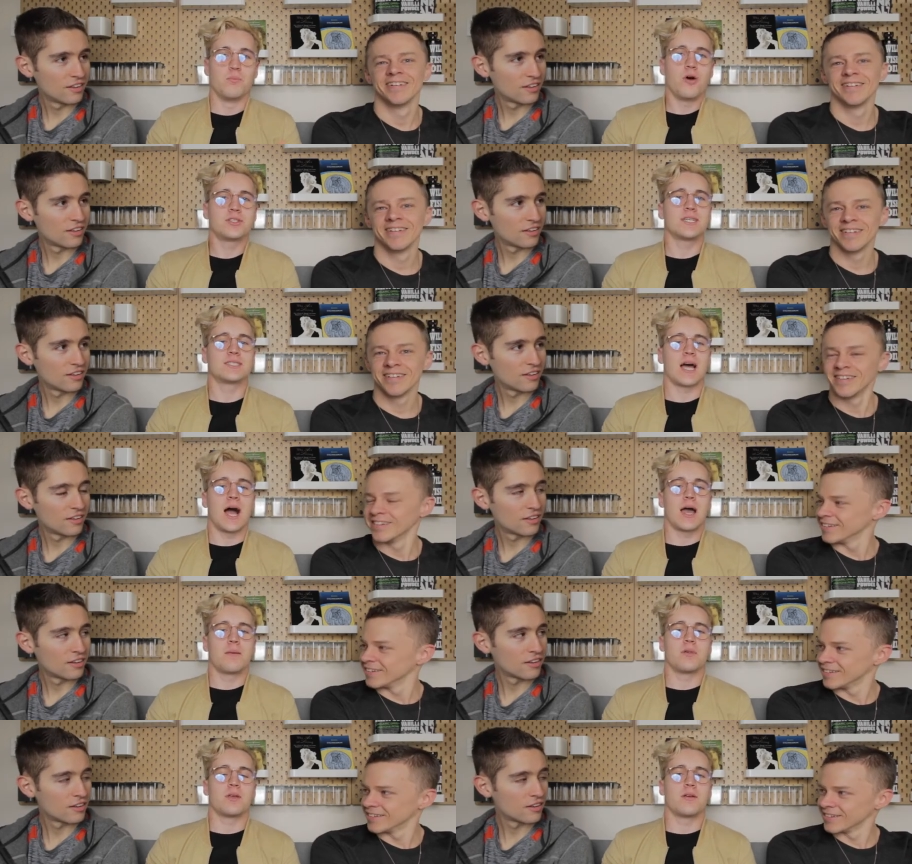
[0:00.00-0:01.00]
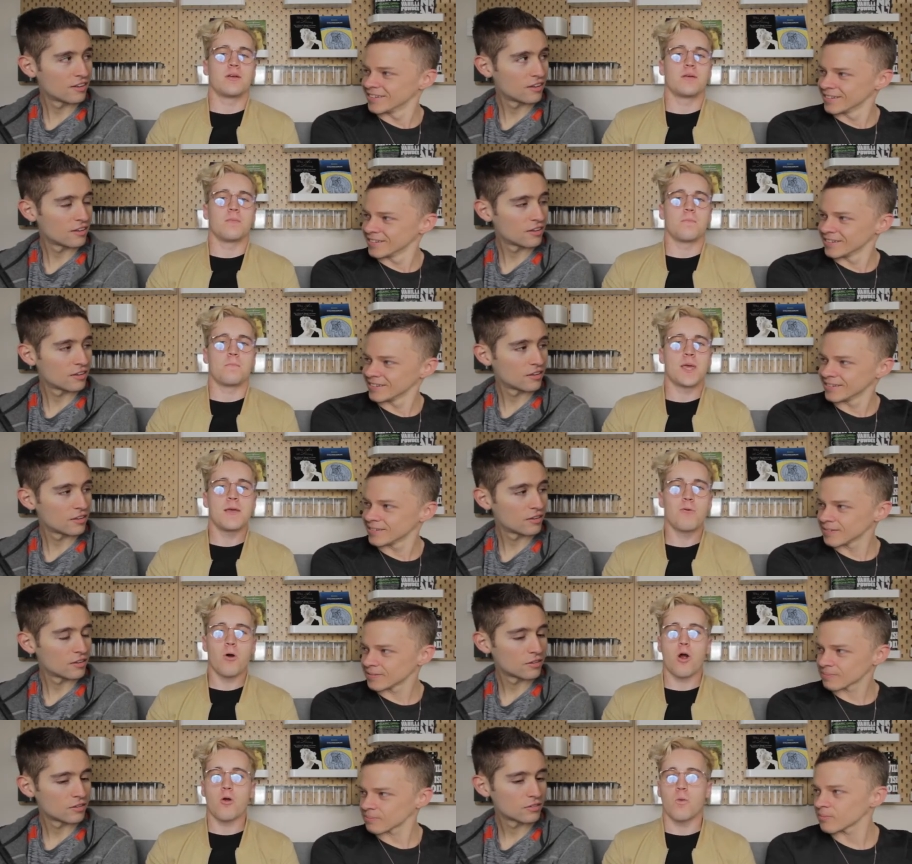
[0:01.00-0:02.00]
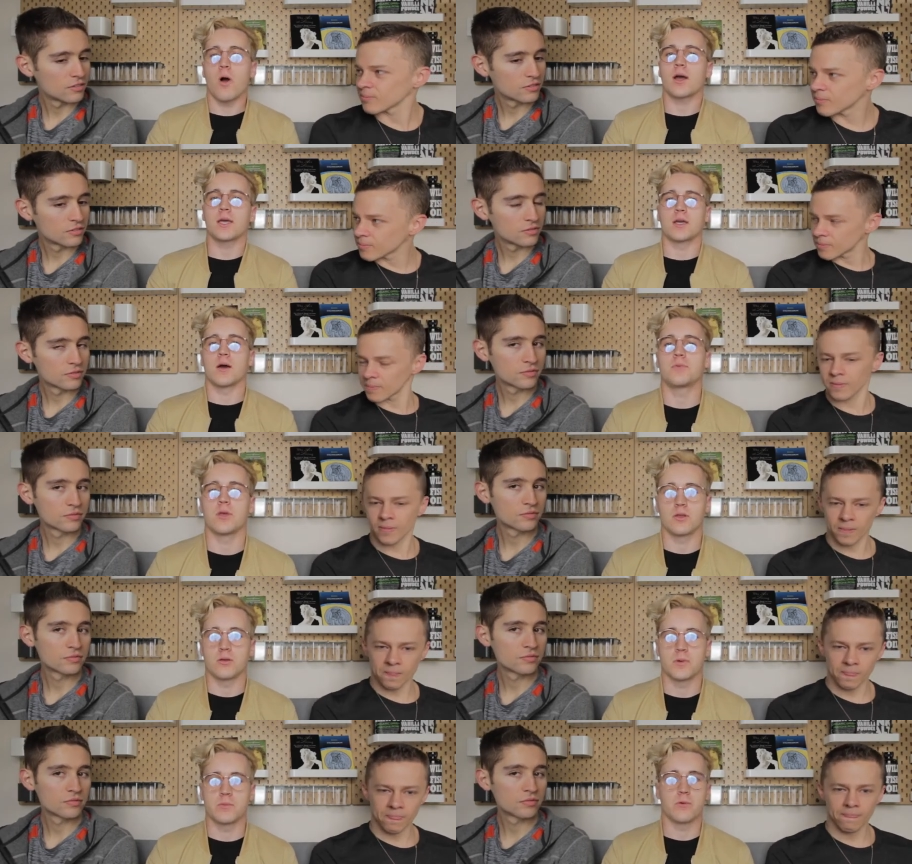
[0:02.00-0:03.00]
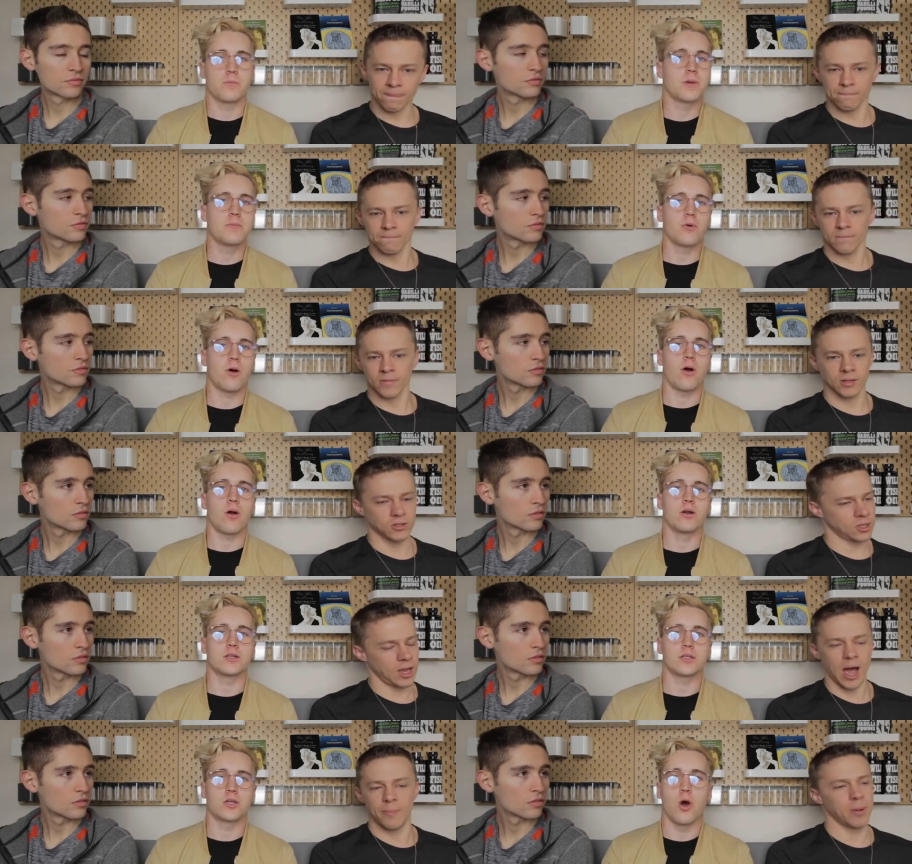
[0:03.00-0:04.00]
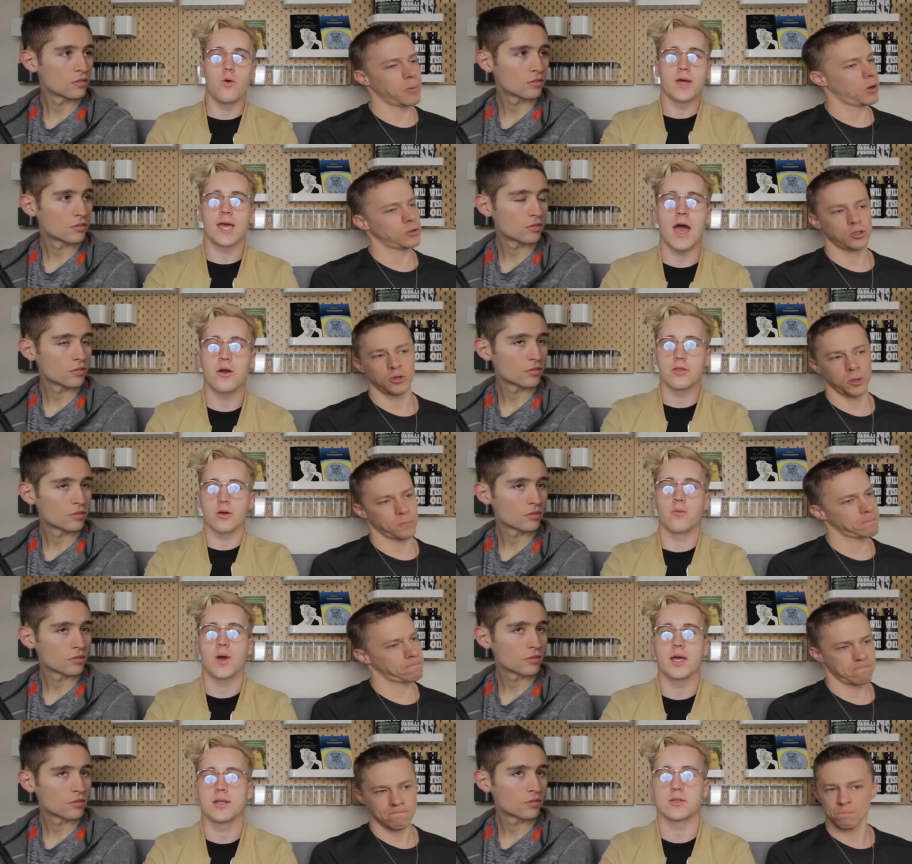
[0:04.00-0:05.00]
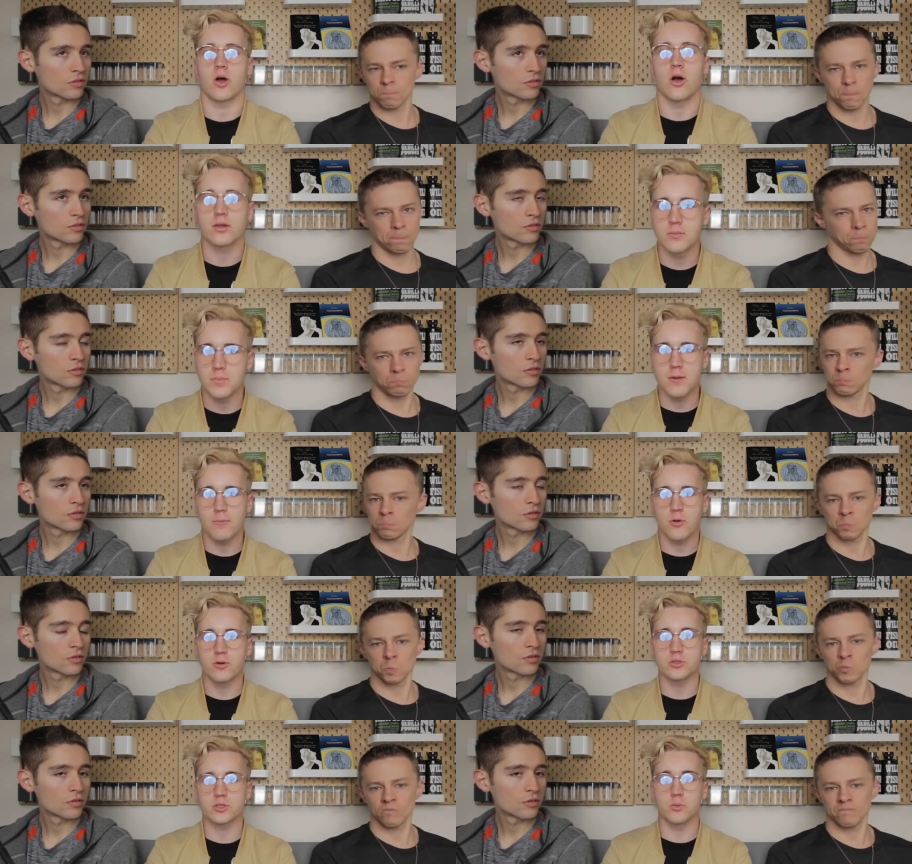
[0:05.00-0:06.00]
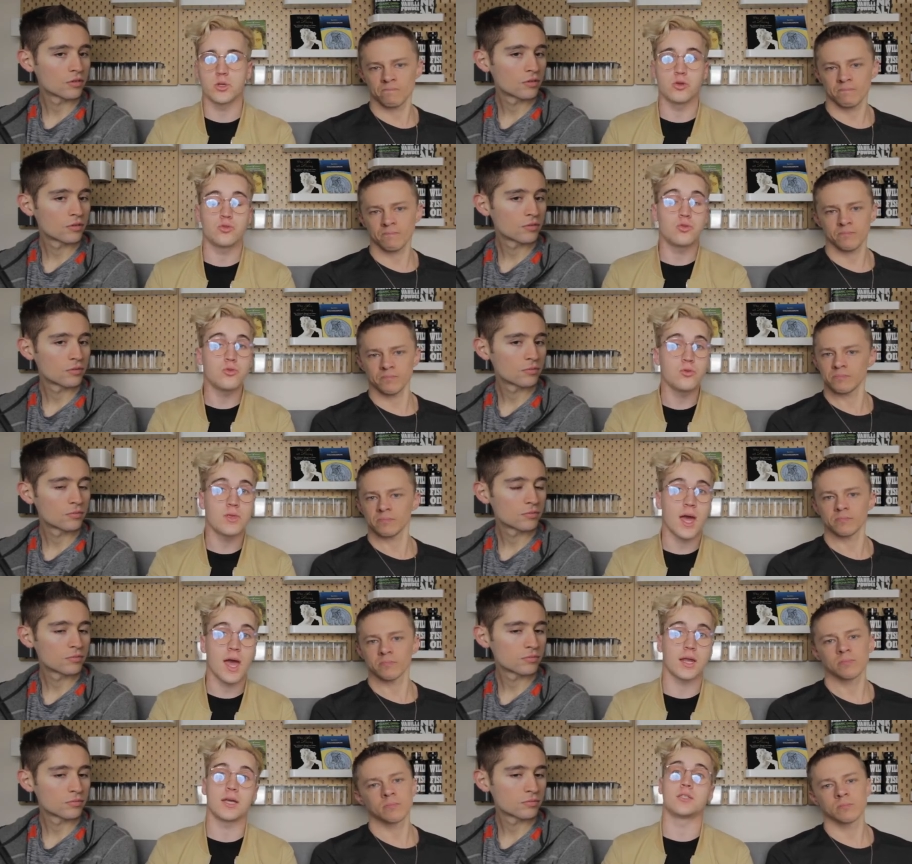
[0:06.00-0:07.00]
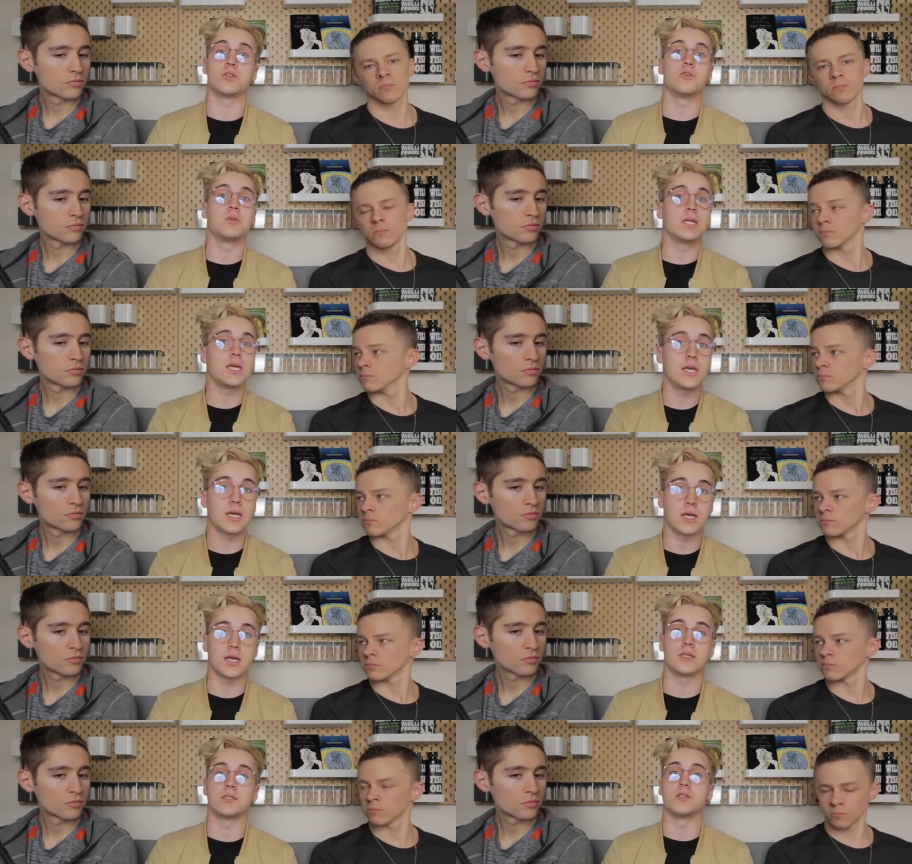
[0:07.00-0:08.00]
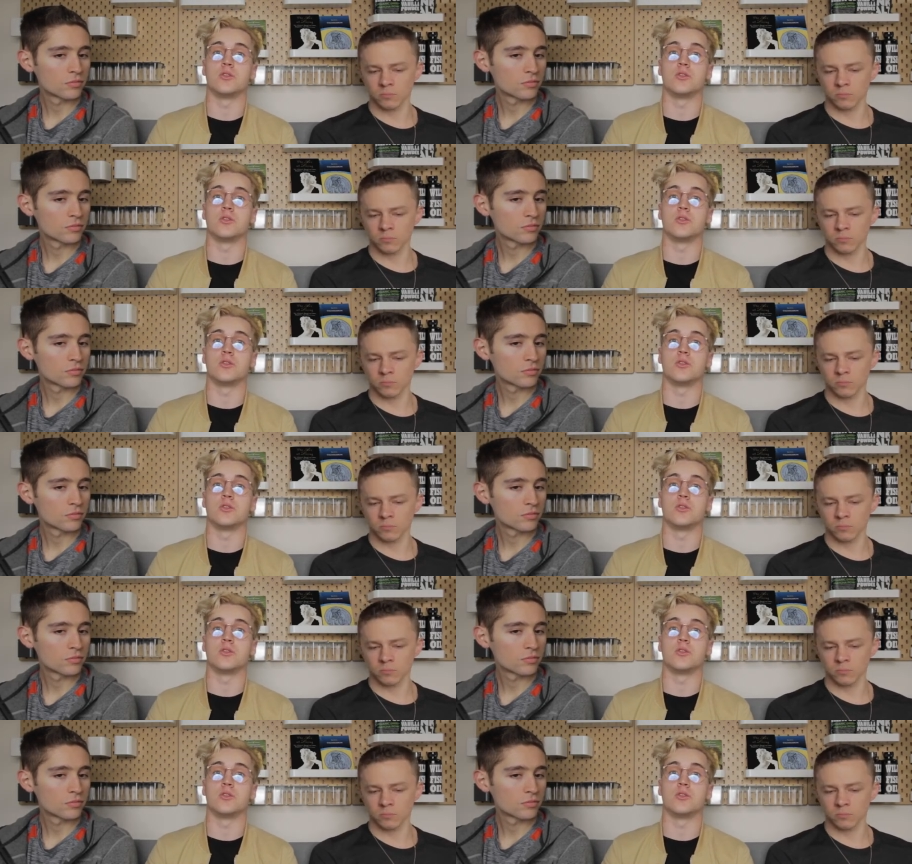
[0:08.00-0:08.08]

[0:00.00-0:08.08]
Speaker 1: most of the time, people aren't walking up to other people. People aren't yeah, going people out of their way to talk to people. So when you do that, it's unique, it's